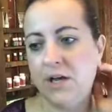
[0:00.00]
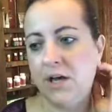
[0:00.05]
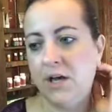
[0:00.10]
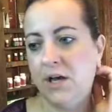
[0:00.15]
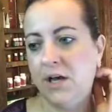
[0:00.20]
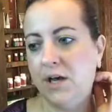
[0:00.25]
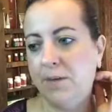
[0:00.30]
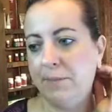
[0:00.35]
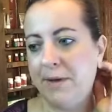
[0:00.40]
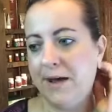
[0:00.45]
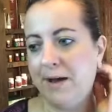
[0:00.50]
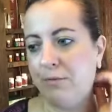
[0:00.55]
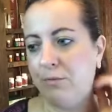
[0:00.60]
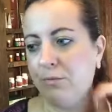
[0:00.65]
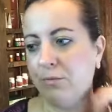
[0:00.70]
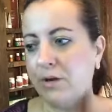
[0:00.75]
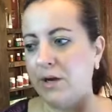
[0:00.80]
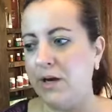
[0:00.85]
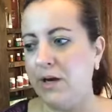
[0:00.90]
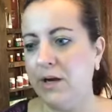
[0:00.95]
I
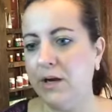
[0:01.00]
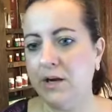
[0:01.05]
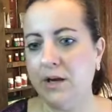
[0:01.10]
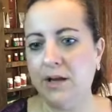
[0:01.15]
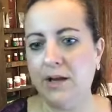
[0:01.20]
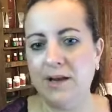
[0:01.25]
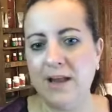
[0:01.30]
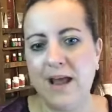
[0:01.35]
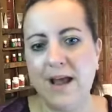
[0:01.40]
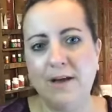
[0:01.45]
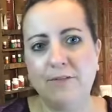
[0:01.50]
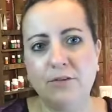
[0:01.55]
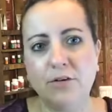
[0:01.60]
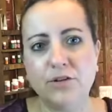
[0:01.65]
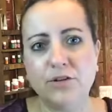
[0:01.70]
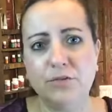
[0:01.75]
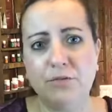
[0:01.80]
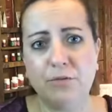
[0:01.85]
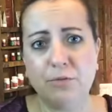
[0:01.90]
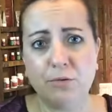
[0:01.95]
read an
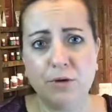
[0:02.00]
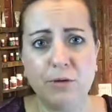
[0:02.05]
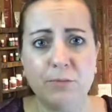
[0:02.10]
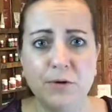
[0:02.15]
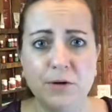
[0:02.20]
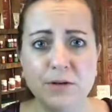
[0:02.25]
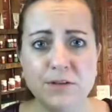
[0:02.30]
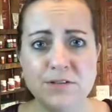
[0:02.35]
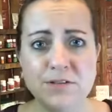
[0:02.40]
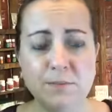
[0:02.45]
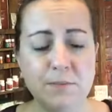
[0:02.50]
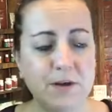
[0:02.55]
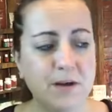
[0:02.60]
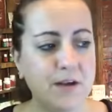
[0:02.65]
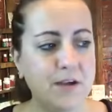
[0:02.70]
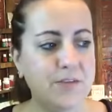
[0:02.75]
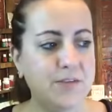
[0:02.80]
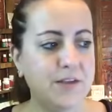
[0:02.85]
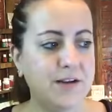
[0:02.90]
average of 3 books a month,